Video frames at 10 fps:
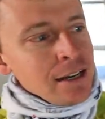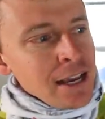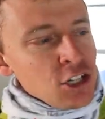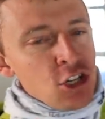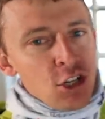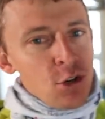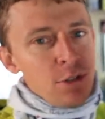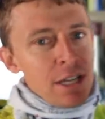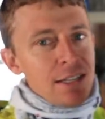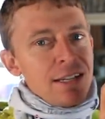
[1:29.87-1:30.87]
next shoe,
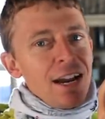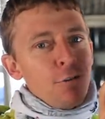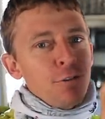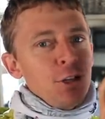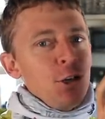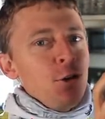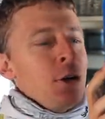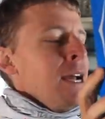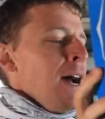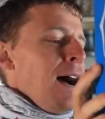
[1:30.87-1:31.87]
testing out for
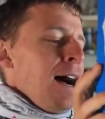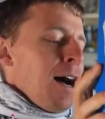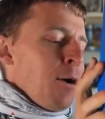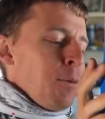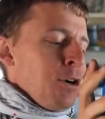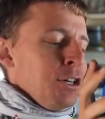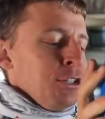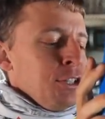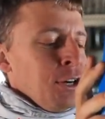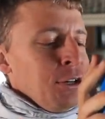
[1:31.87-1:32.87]
you. Uh,
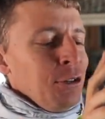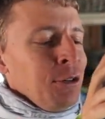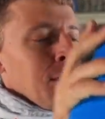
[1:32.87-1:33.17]
one, two,